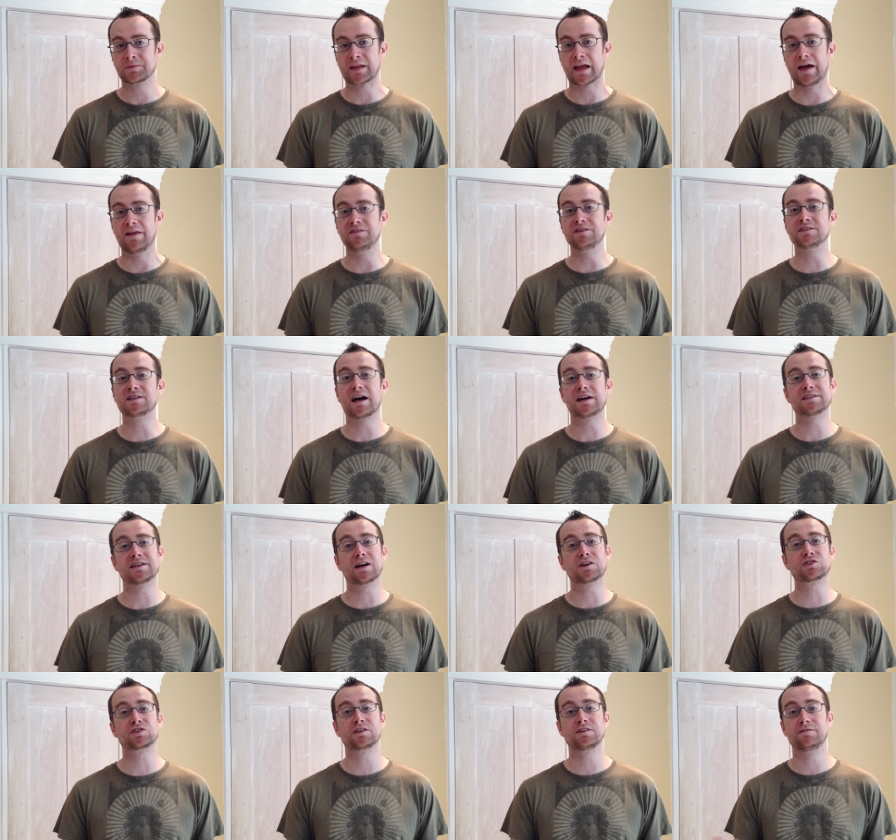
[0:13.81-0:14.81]
And these guys
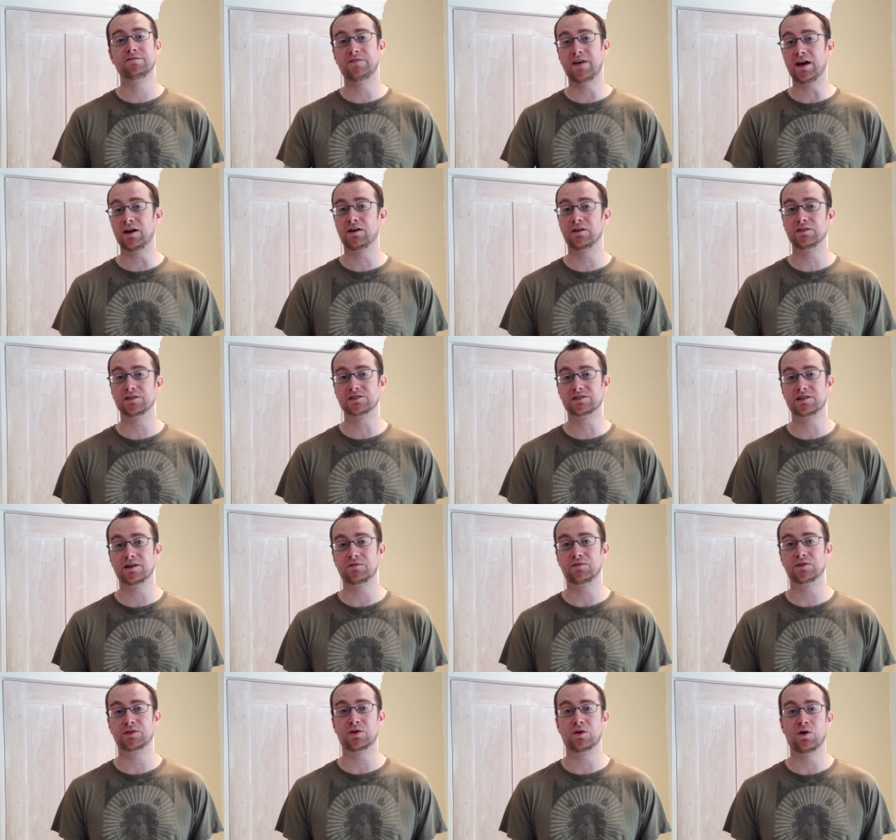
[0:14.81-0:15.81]
actually vet all this
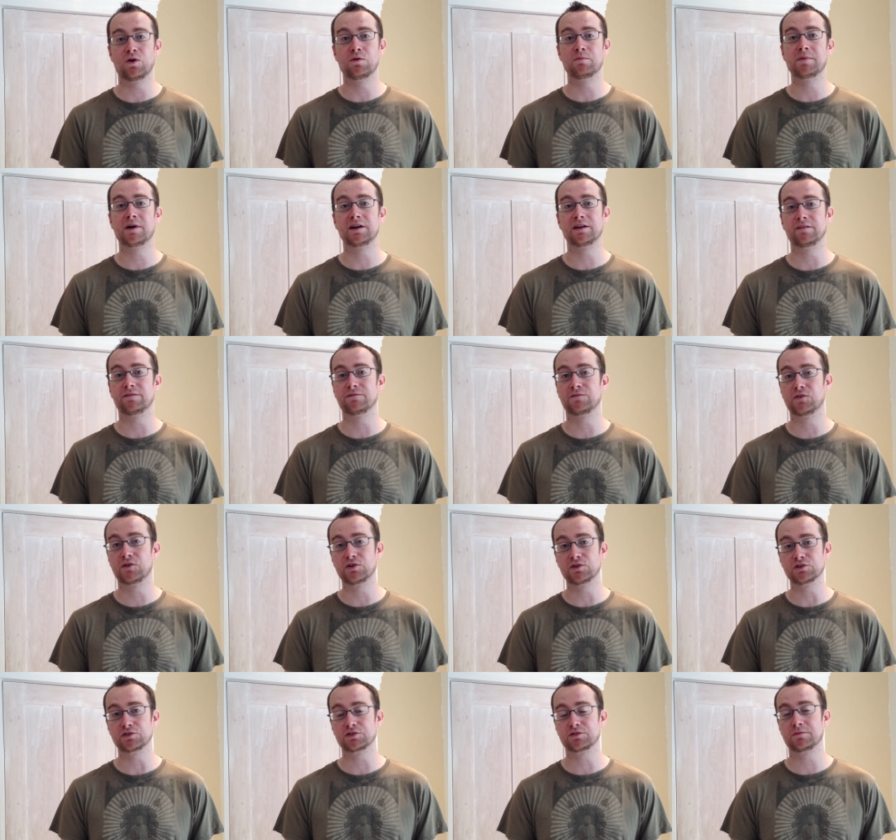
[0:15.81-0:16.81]
stuff with their own money
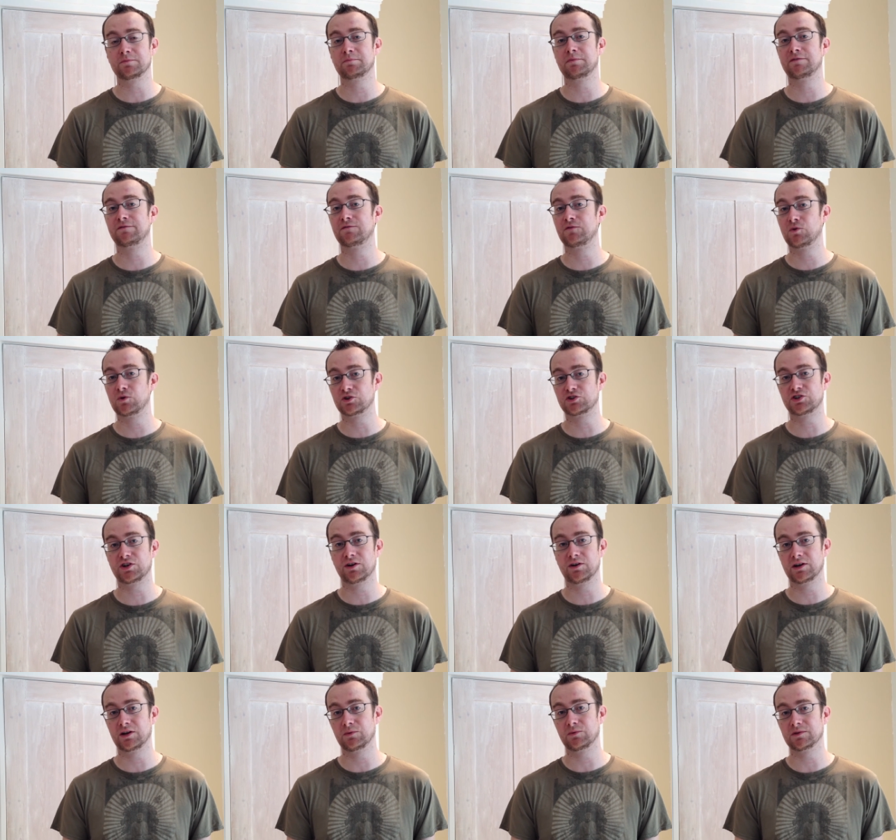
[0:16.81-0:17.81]
first before
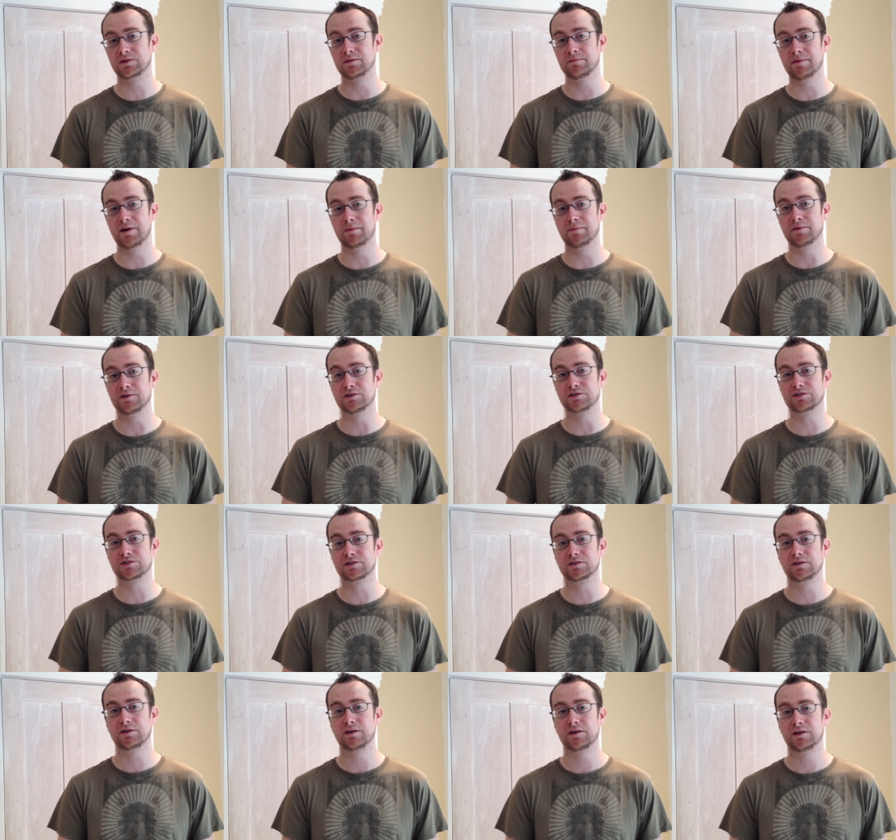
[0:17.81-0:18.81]
sharing it with the
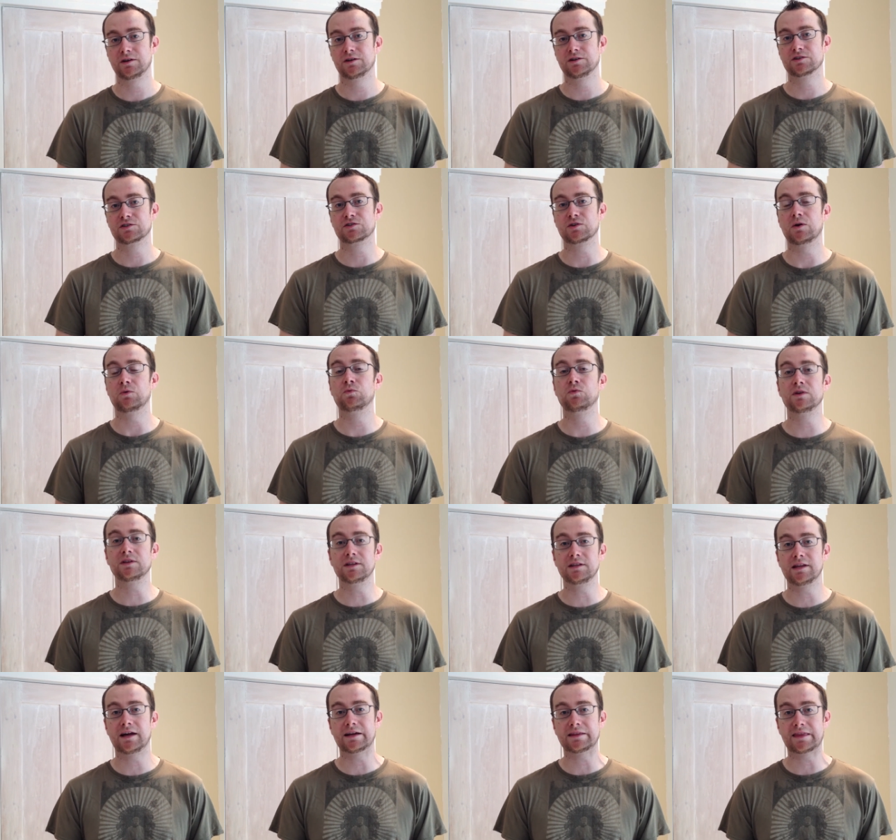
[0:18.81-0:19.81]
members. So I
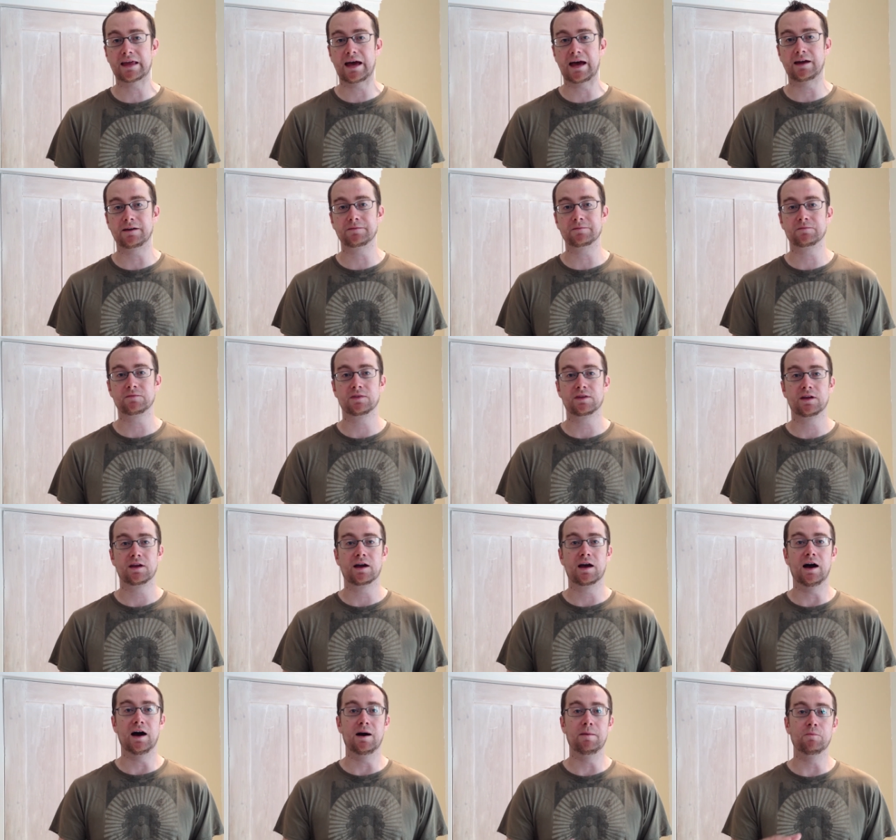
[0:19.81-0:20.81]
really like that.
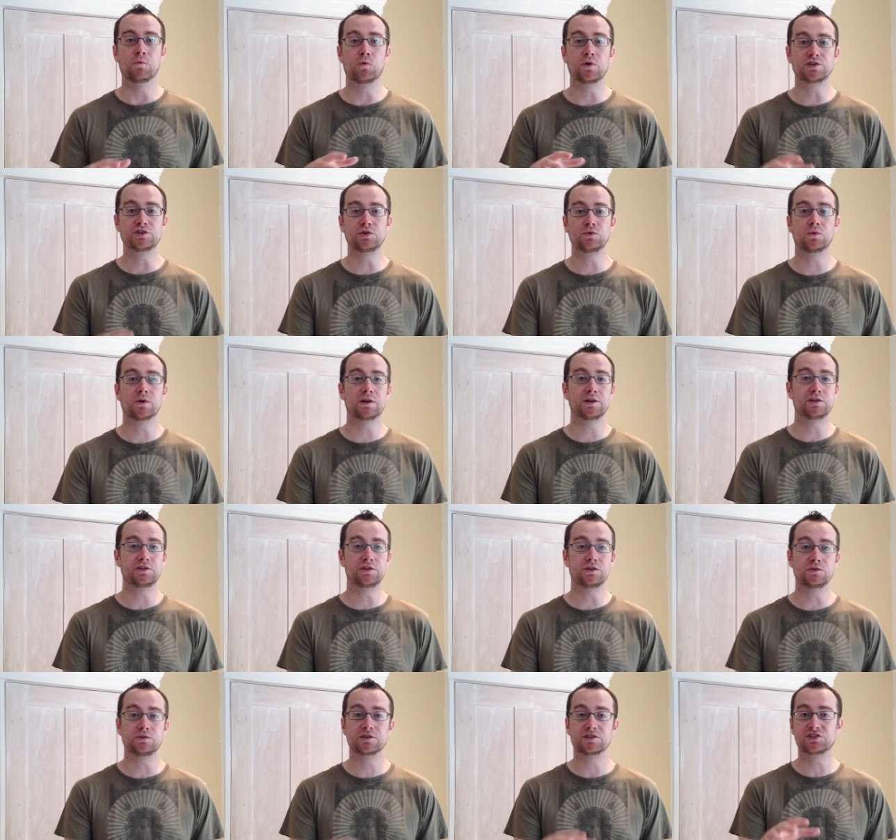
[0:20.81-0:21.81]
What you want to
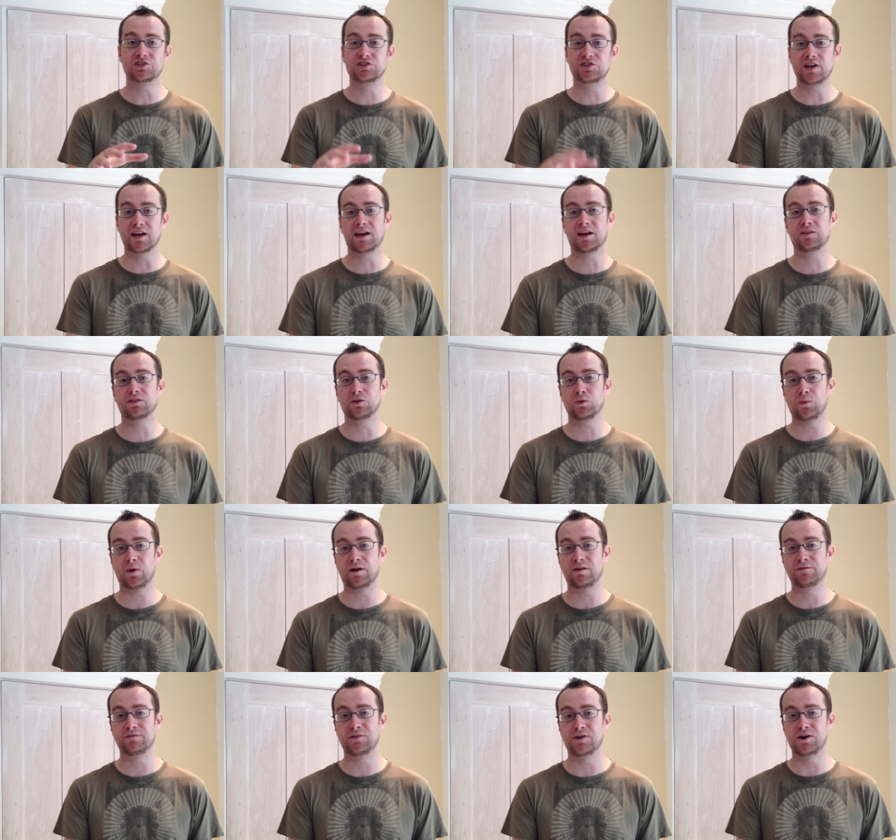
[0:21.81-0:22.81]
do is check out the
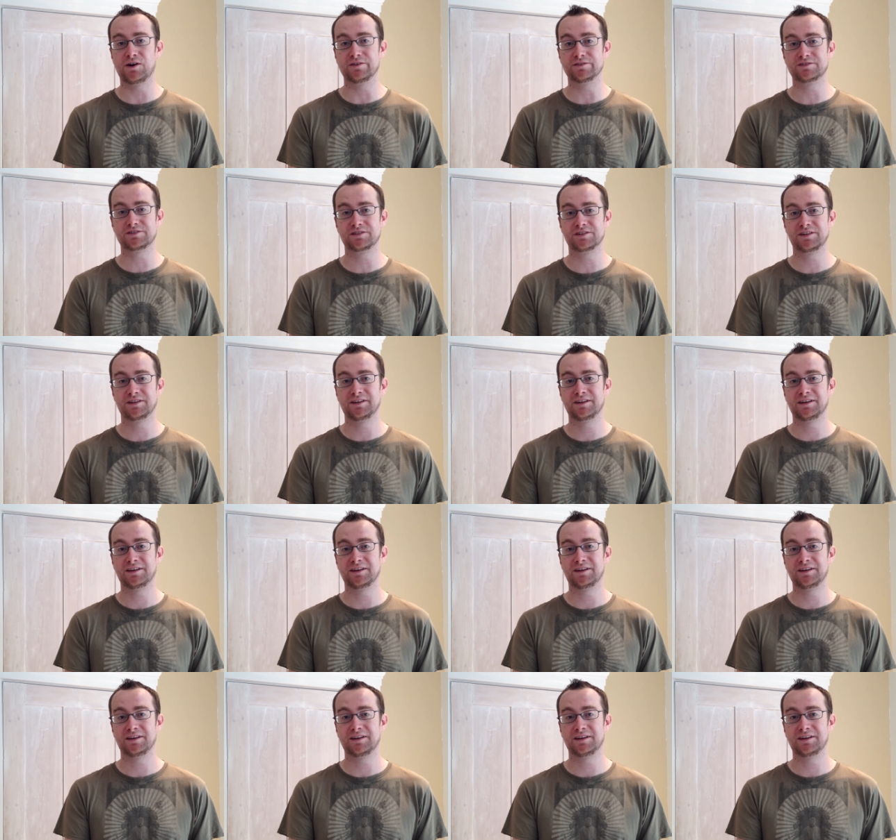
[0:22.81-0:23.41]
Wealth Vault,